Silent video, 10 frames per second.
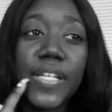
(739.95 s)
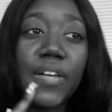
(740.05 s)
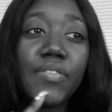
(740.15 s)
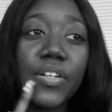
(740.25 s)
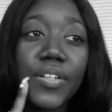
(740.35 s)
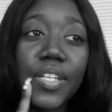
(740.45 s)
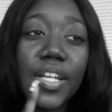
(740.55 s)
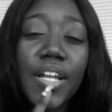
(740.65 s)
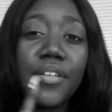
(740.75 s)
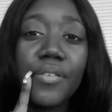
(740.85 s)
I've learned that.
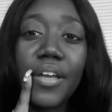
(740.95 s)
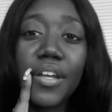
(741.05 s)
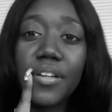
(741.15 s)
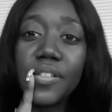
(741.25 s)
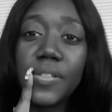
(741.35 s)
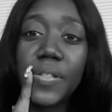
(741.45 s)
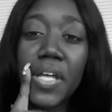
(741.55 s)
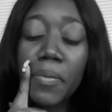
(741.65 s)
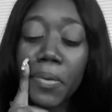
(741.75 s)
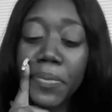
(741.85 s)
I do hair, so a lot
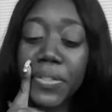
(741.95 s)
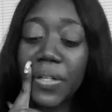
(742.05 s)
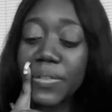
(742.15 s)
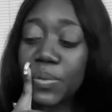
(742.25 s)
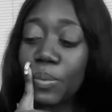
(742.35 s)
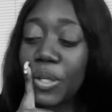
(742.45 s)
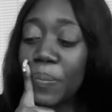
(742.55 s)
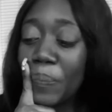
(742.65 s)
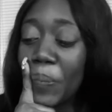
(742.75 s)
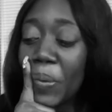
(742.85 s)
of people talk to me
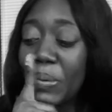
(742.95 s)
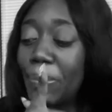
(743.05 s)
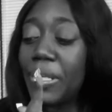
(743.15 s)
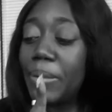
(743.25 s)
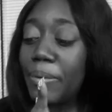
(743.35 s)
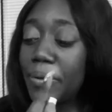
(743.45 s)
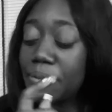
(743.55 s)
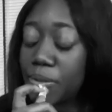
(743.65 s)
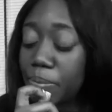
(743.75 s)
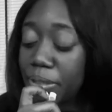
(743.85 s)
about their
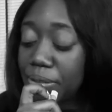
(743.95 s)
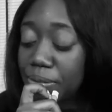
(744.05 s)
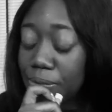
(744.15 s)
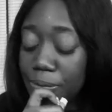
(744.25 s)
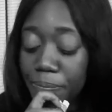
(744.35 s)
personal business.